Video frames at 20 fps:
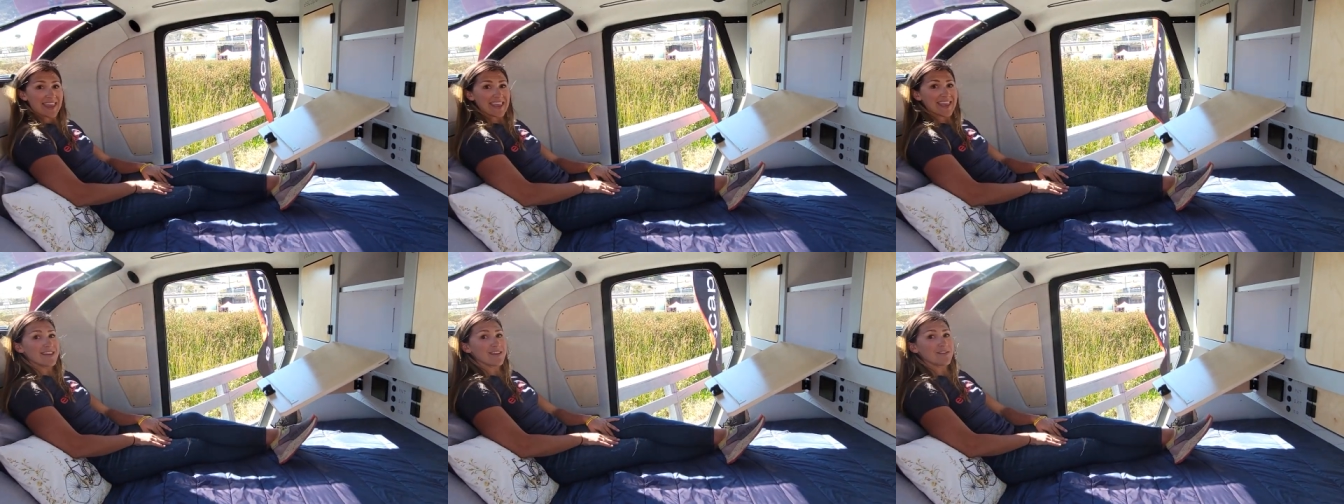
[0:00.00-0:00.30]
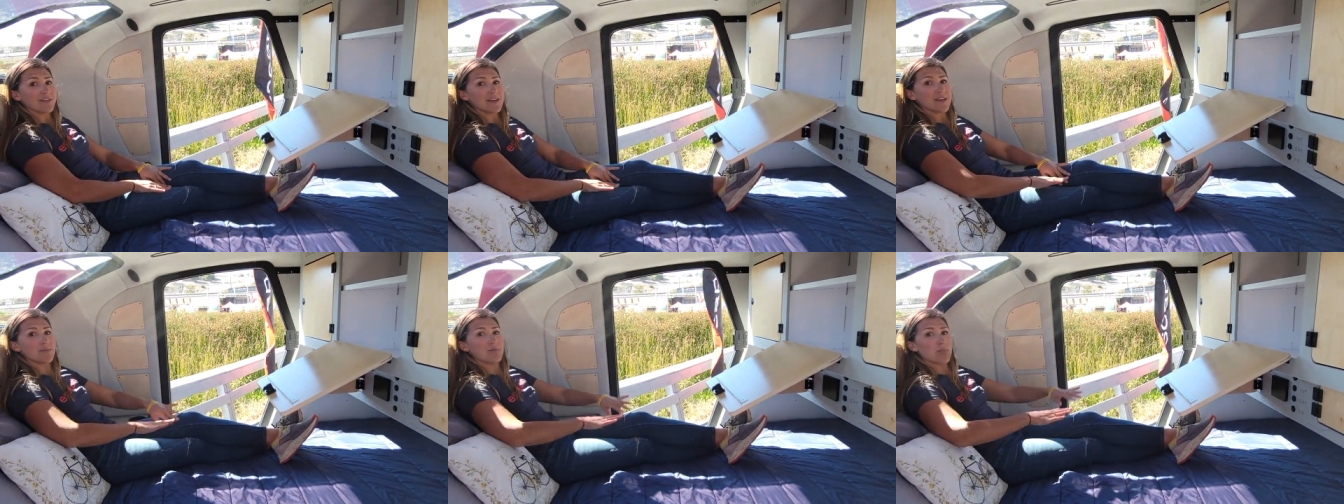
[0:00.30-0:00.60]

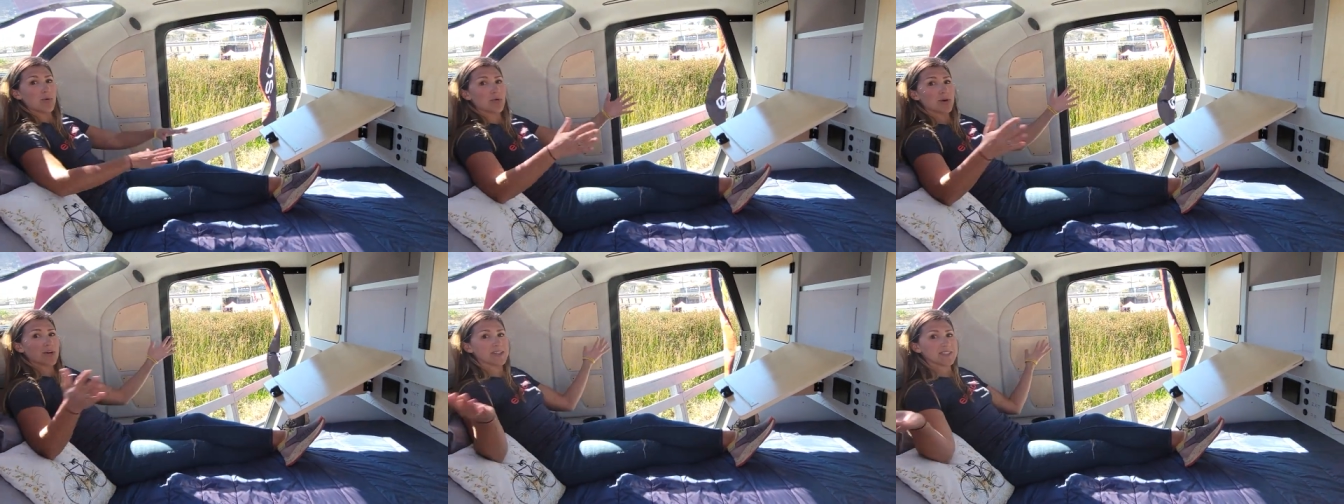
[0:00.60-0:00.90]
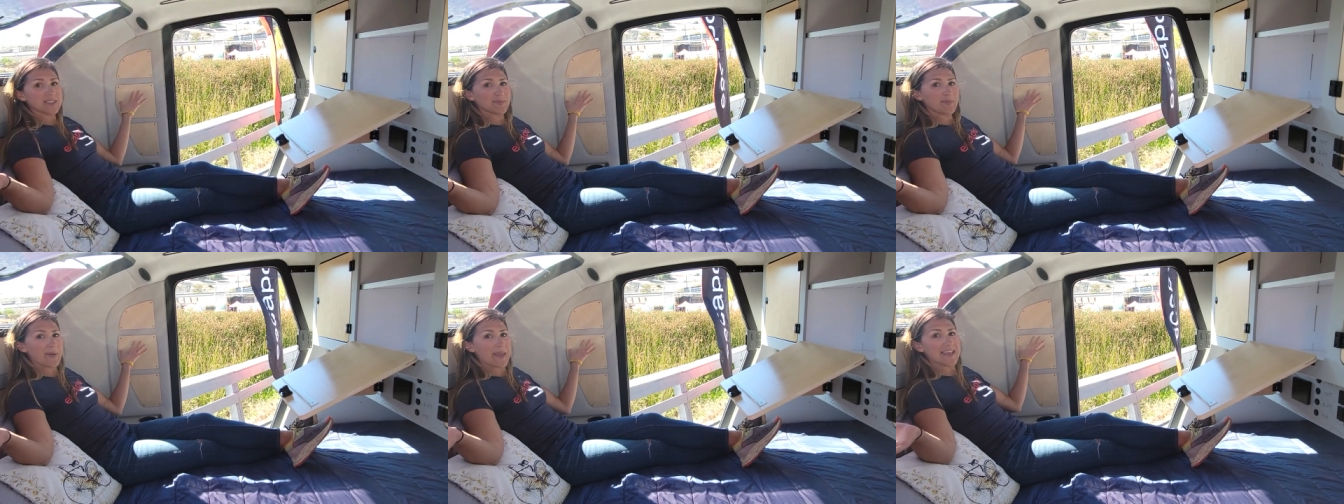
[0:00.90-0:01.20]
even more
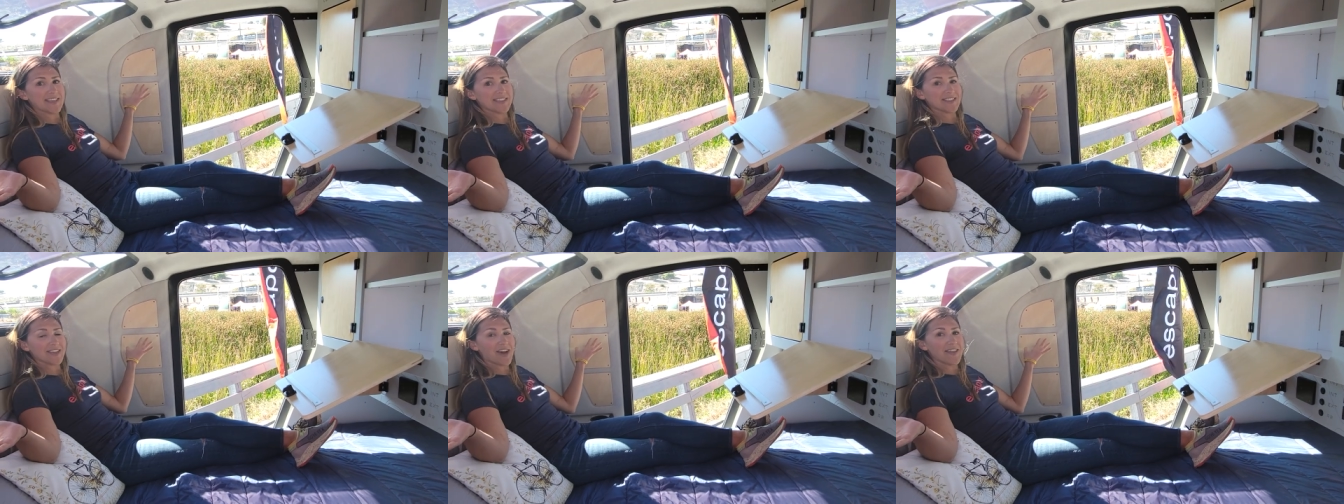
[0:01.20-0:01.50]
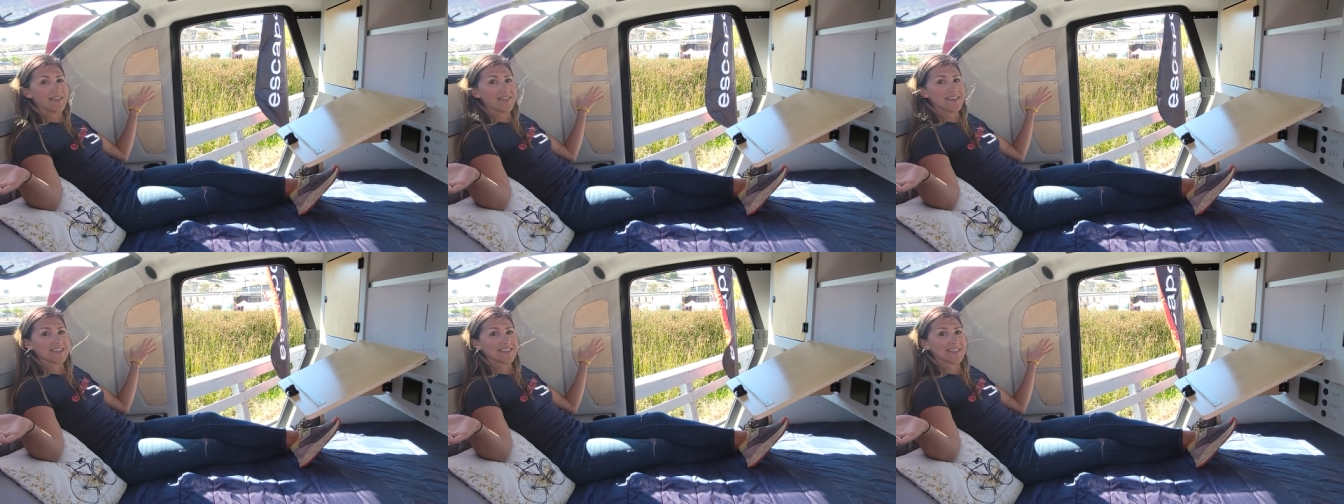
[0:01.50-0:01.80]
space
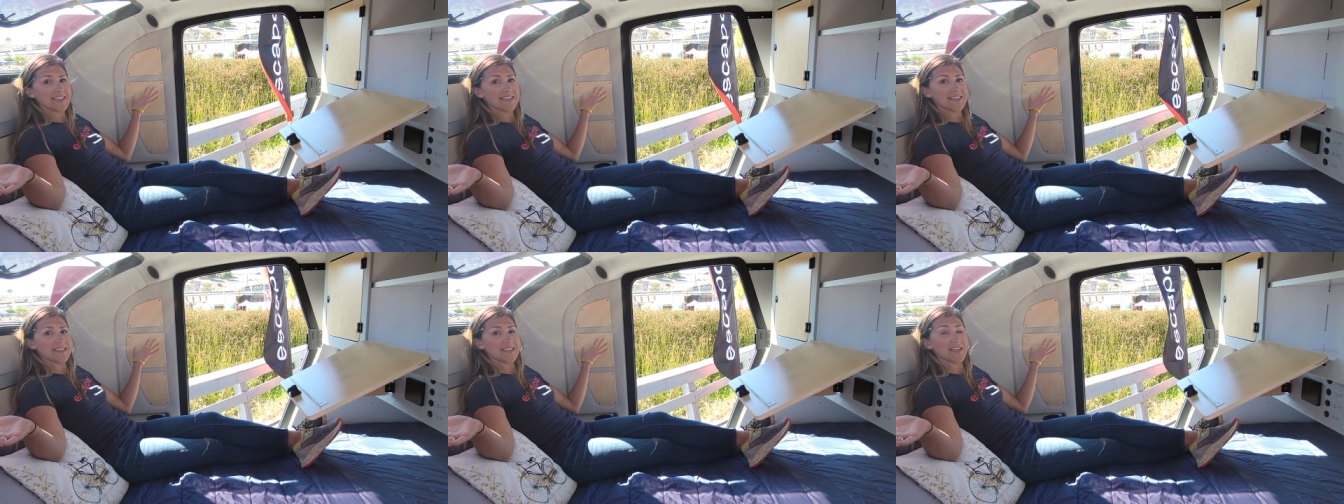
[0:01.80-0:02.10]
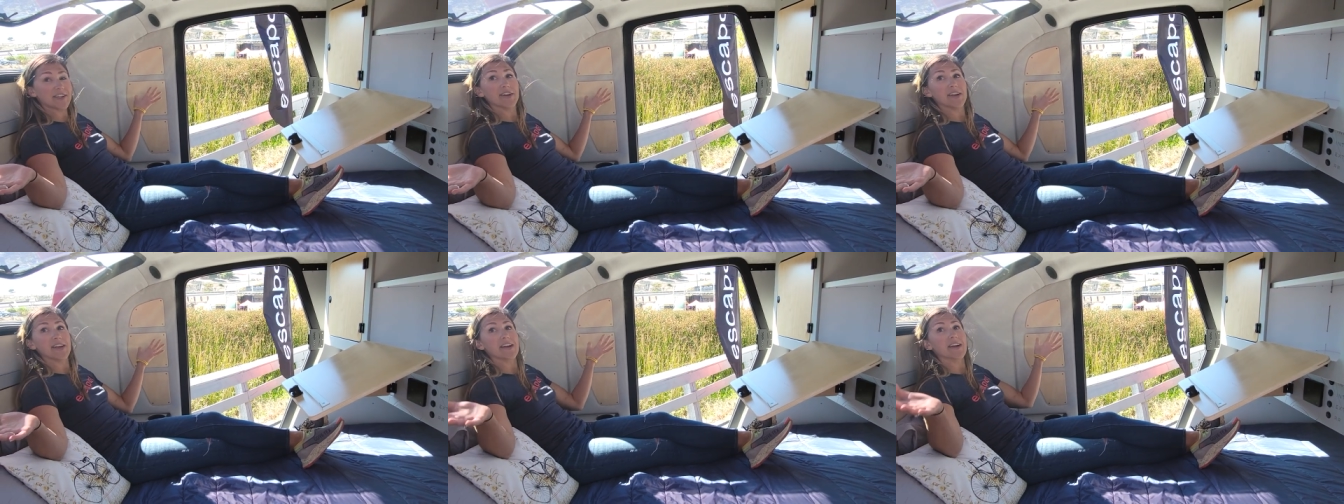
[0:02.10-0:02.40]
on this
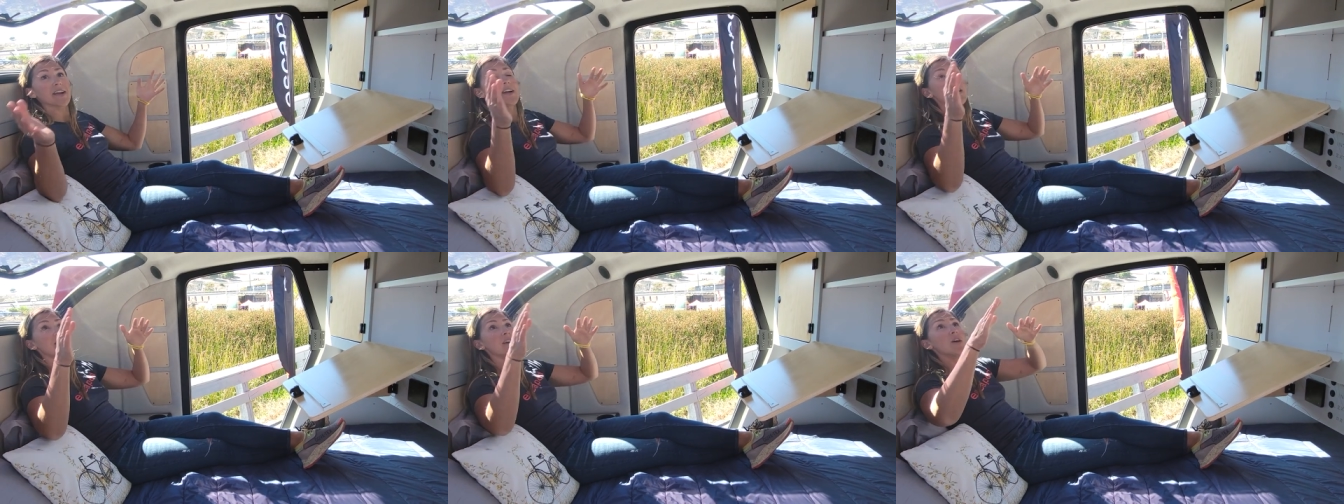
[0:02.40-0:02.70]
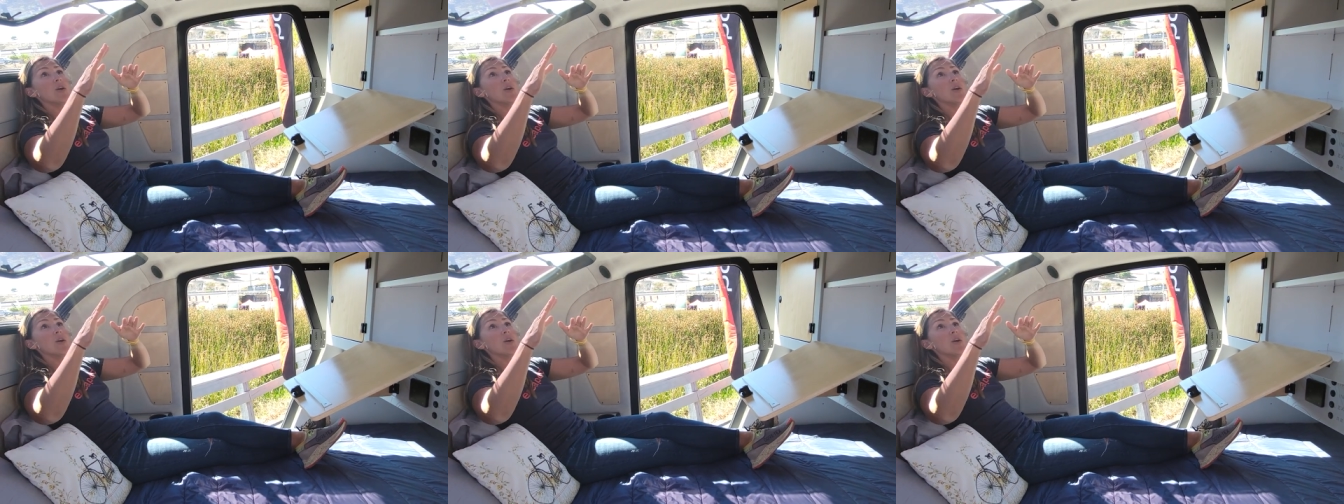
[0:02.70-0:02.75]
interior.